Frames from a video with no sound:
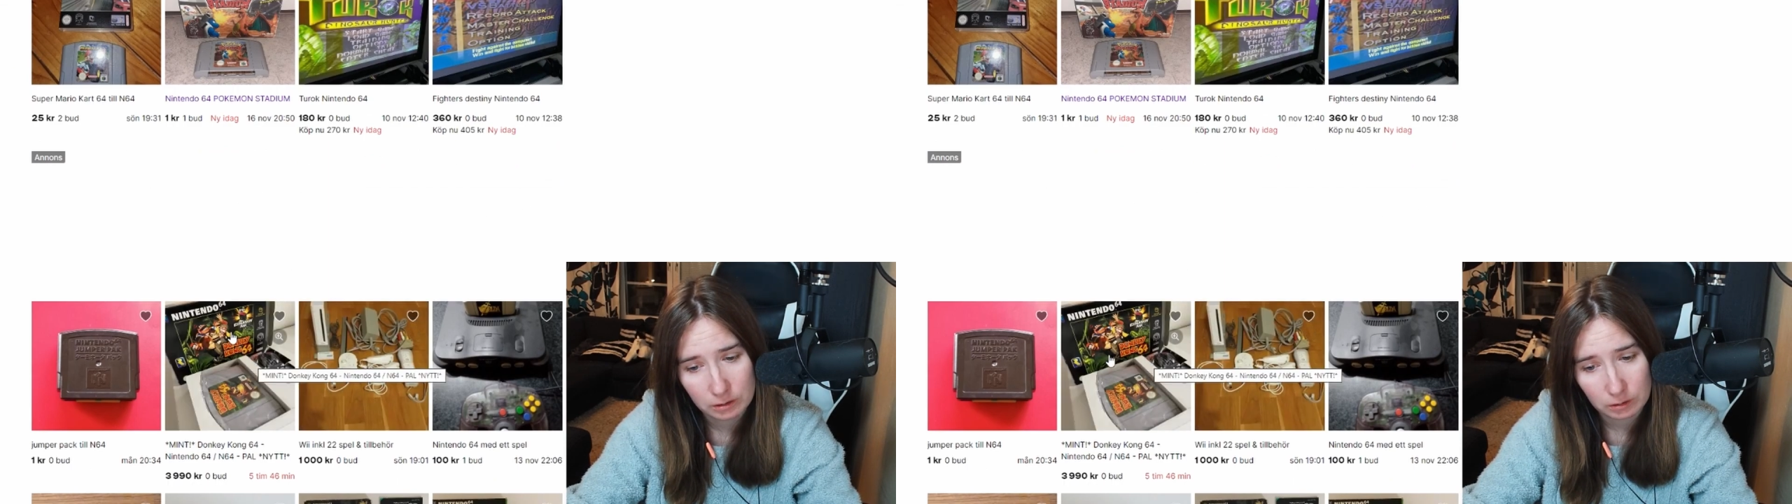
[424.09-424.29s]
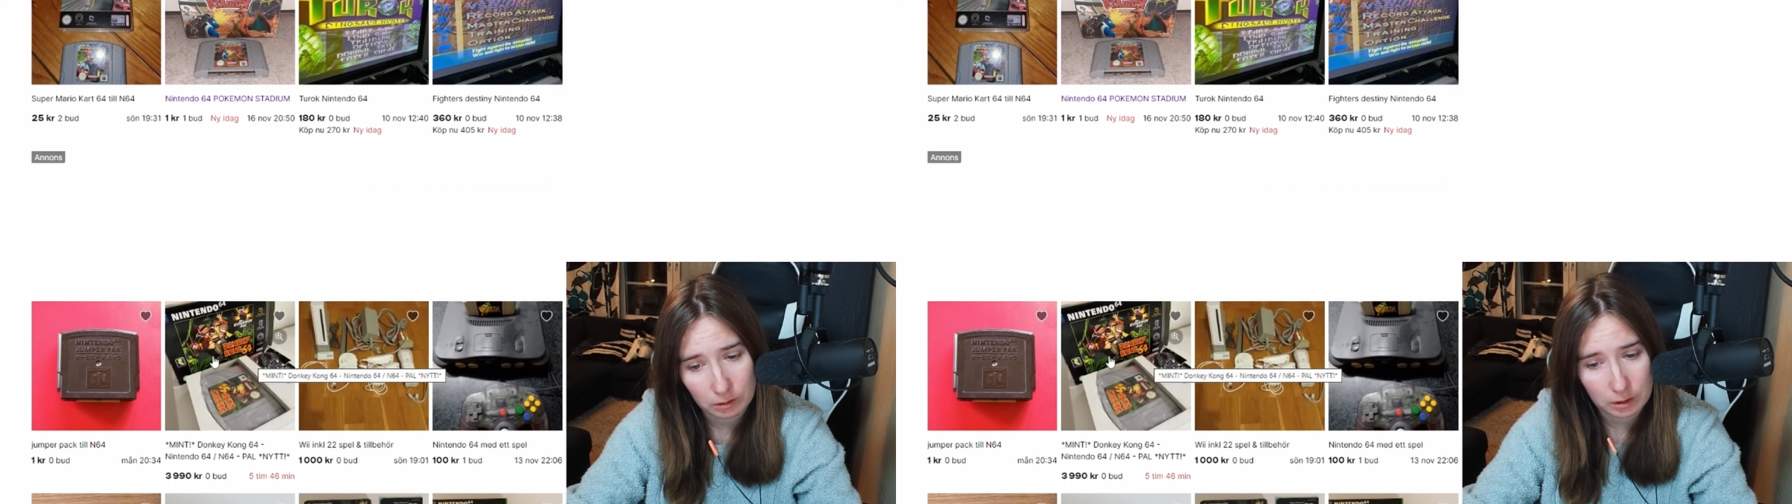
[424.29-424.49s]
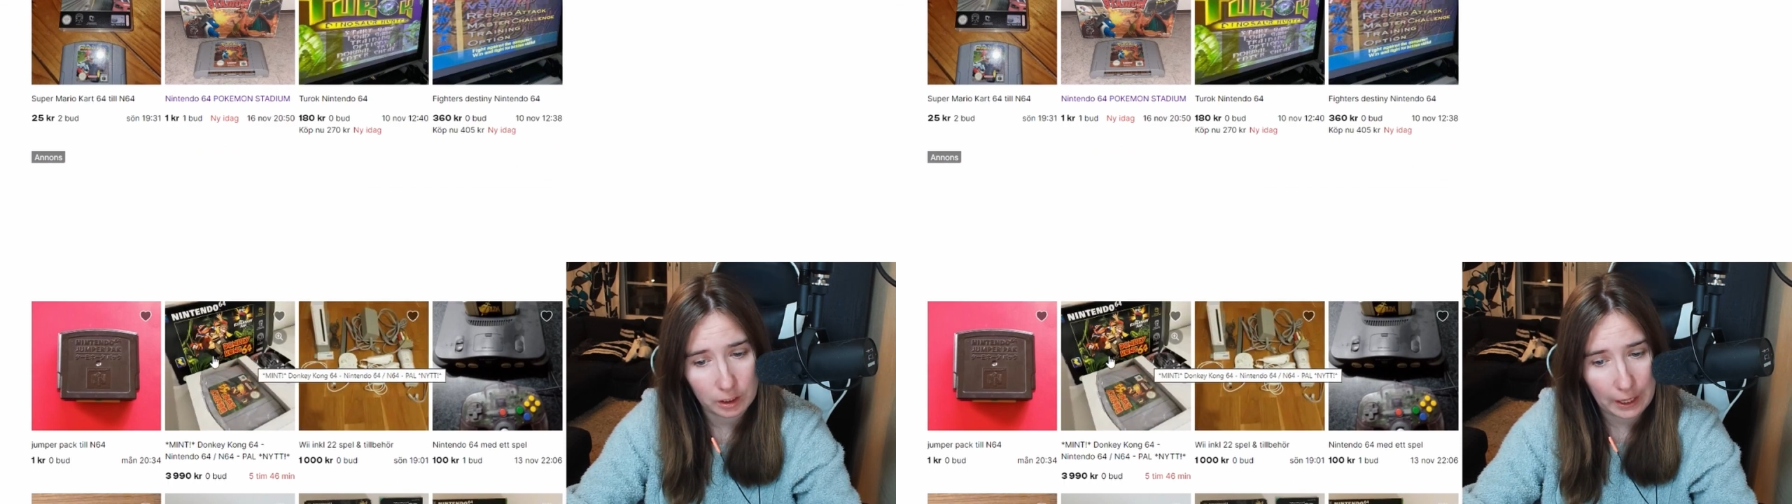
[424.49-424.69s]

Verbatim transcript: Okay,